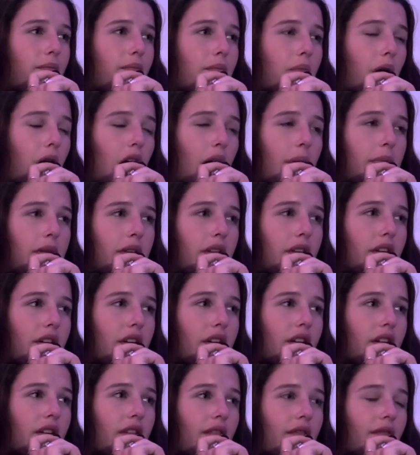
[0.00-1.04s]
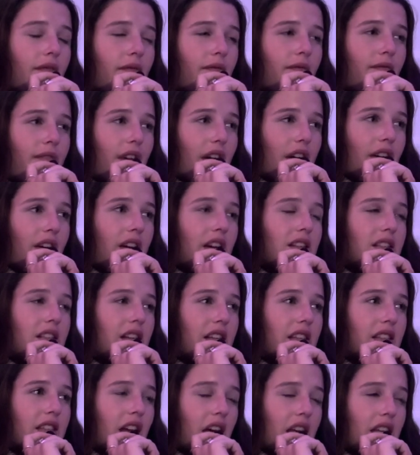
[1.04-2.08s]
popular, very
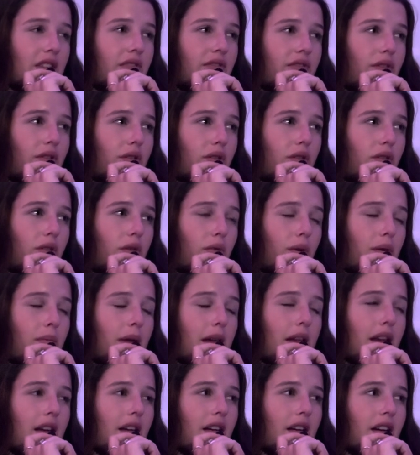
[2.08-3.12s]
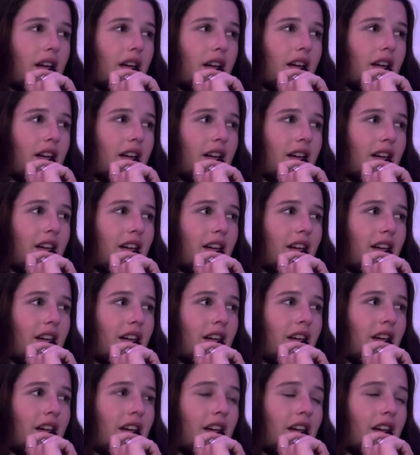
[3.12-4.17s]
successful women.
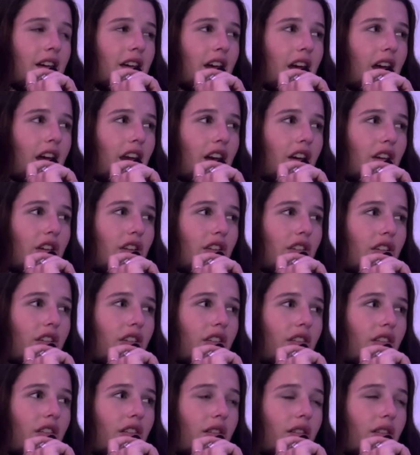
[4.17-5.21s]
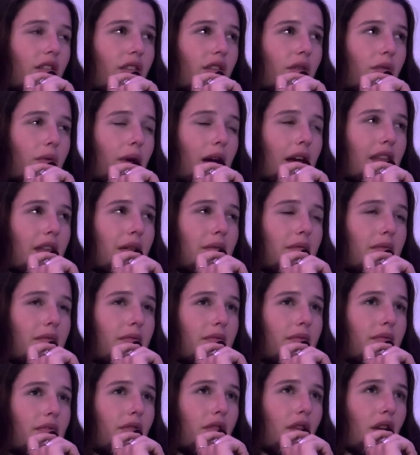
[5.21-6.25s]
And the way that
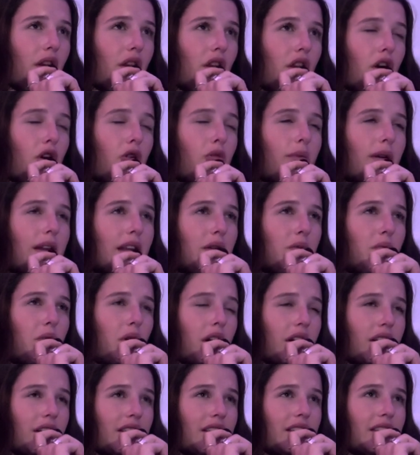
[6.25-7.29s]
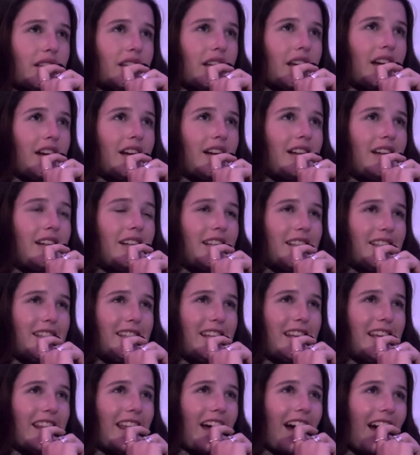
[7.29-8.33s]
nobody wants to
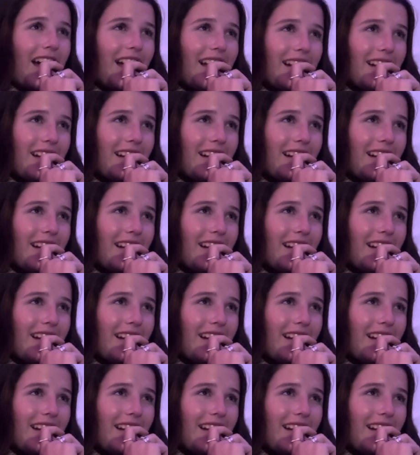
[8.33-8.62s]
see that.